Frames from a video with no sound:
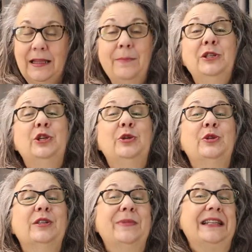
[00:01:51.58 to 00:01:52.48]
Let me show
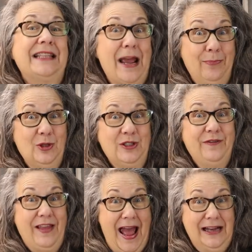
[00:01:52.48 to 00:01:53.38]
you some
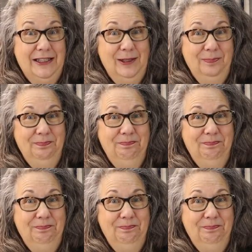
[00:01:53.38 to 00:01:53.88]
examples of that